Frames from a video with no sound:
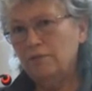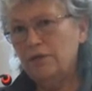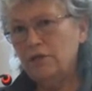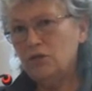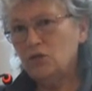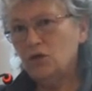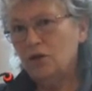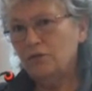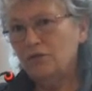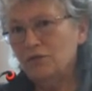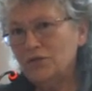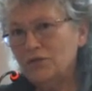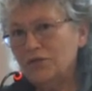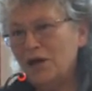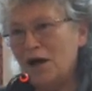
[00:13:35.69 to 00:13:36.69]
This
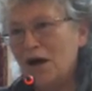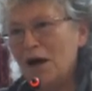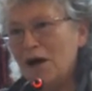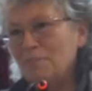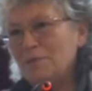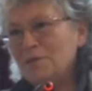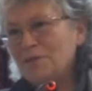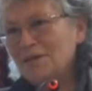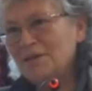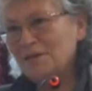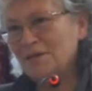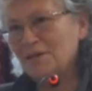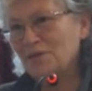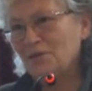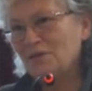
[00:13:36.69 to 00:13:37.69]
offers the
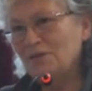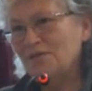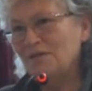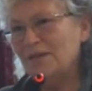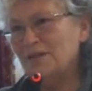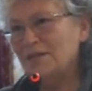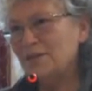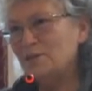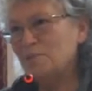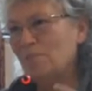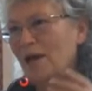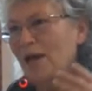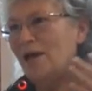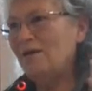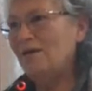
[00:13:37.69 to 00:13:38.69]
opposite, a sort of
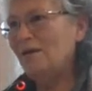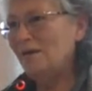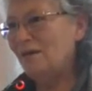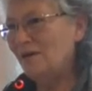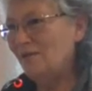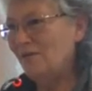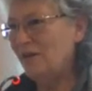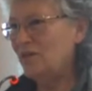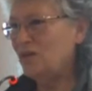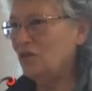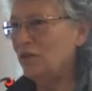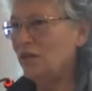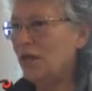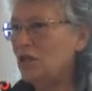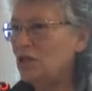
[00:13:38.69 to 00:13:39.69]
expanding of
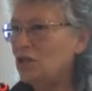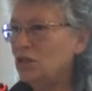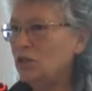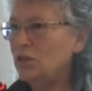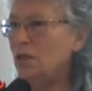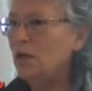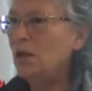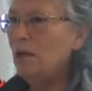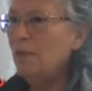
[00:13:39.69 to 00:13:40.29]
education